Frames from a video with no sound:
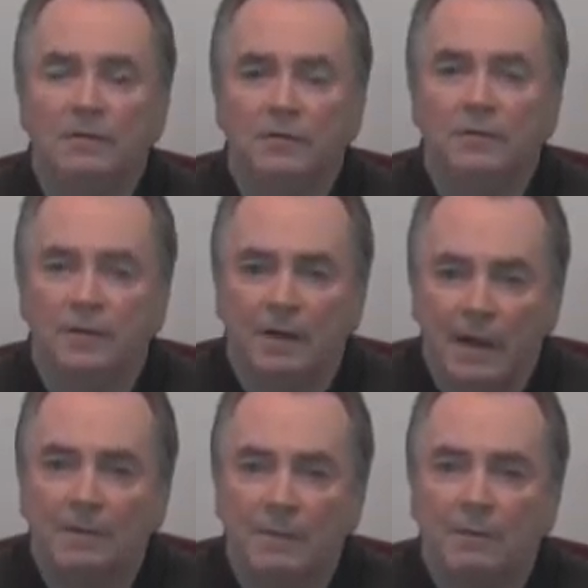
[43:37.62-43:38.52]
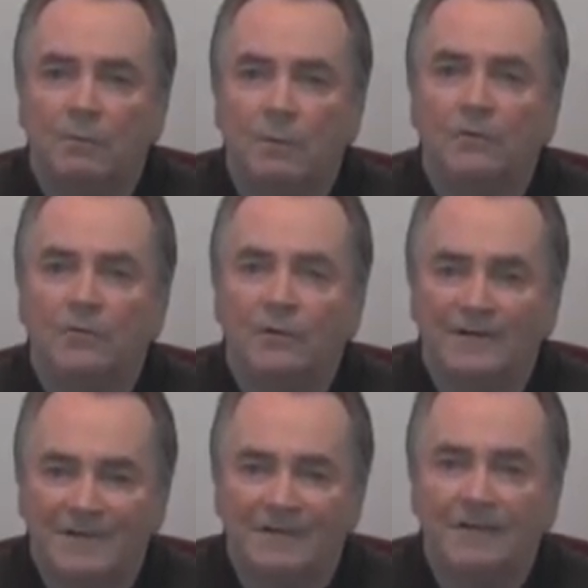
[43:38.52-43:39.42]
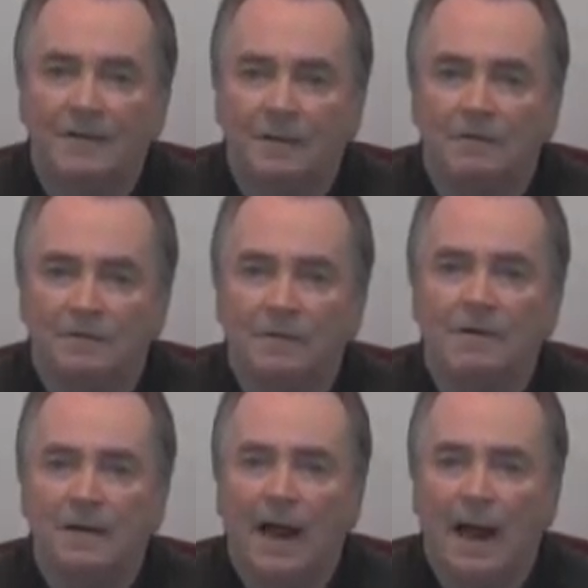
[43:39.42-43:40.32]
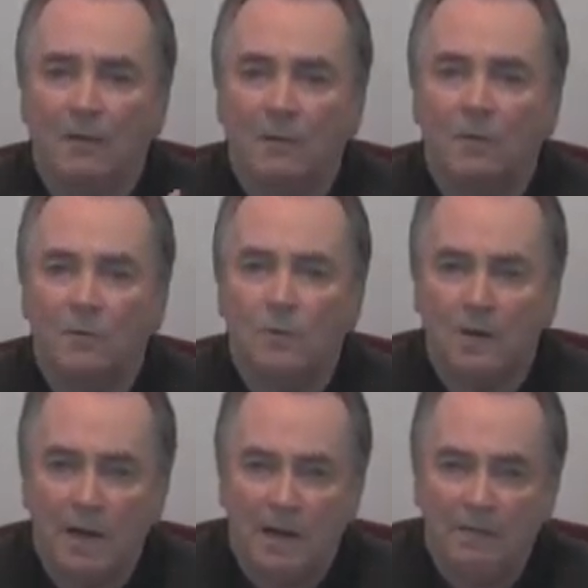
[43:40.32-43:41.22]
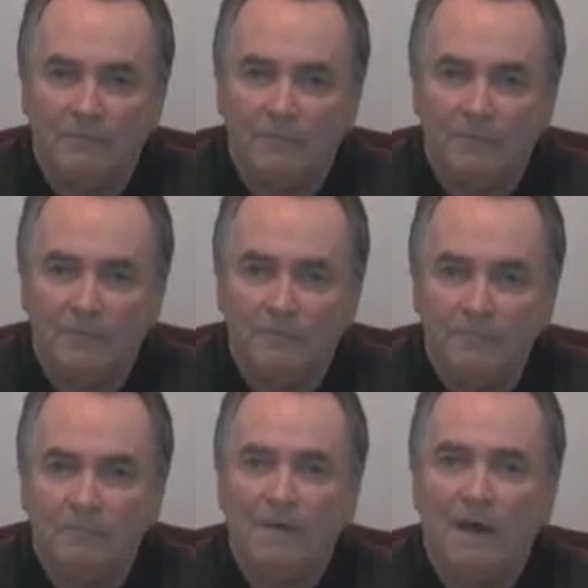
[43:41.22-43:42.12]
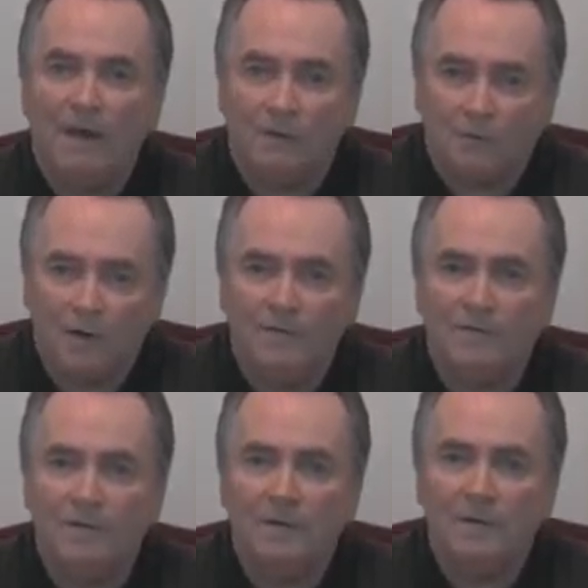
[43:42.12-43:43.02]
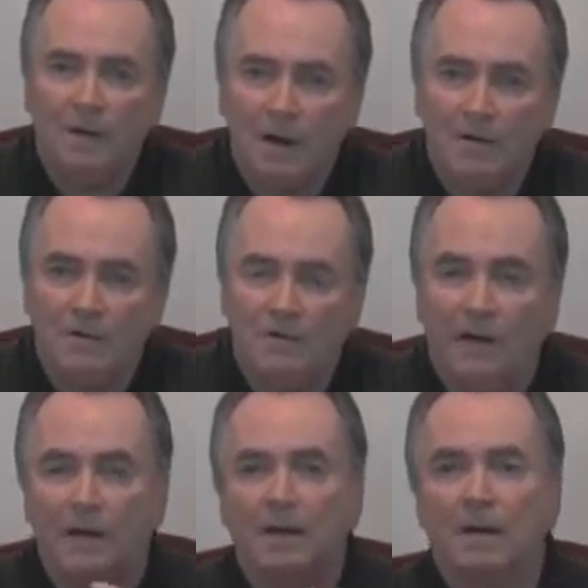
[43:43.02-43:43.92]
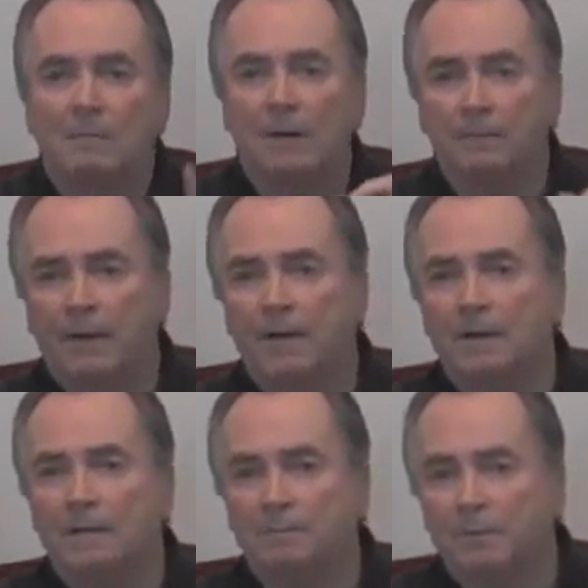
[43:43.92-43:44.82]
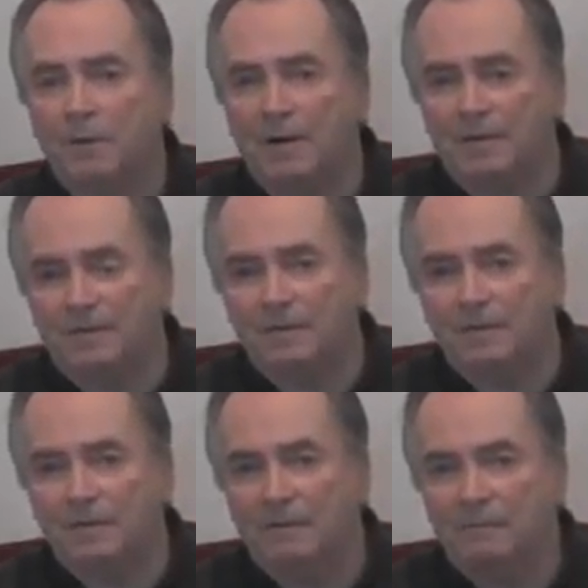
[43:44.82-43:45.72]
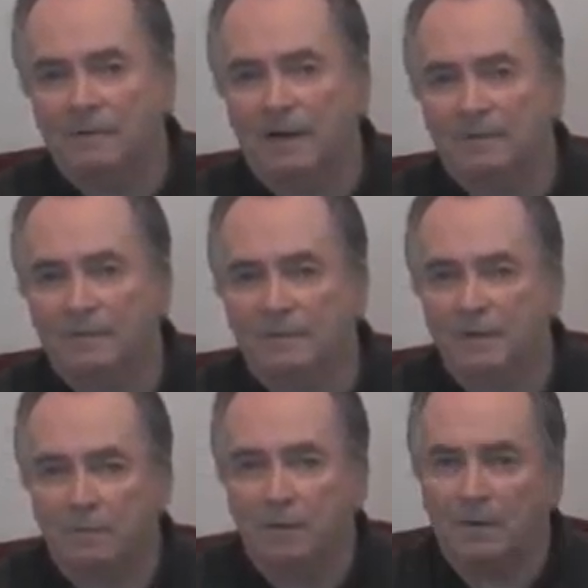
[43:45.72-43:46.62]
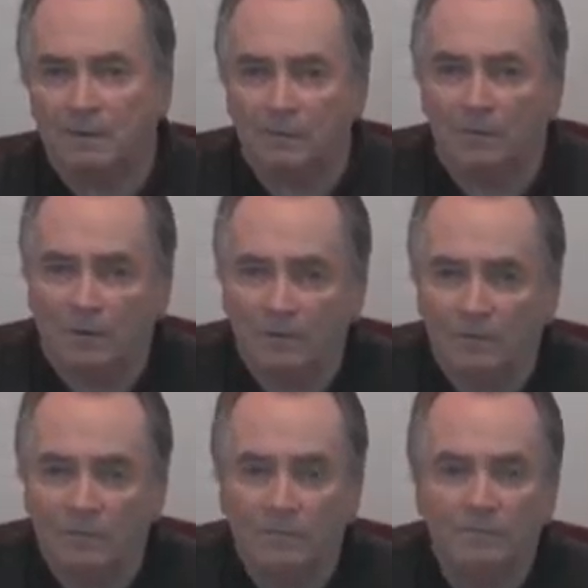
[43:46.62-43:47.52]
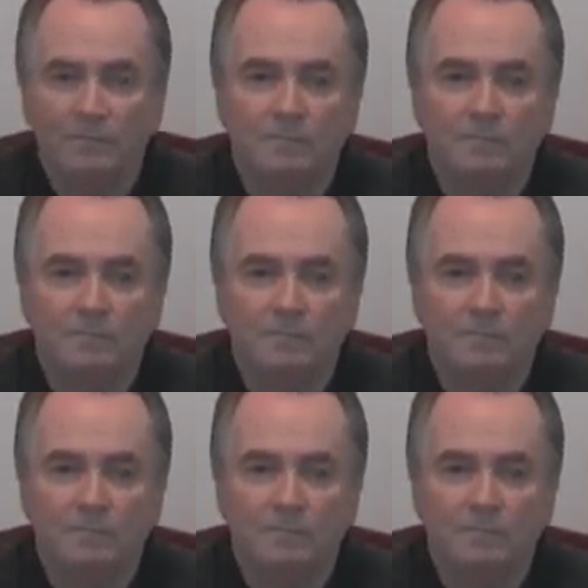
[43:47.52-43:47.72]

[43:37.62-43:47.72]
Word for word: This, the enemy was sin, sin in our own lives. And Christ conquered that by paying the price for that sin upon the cross.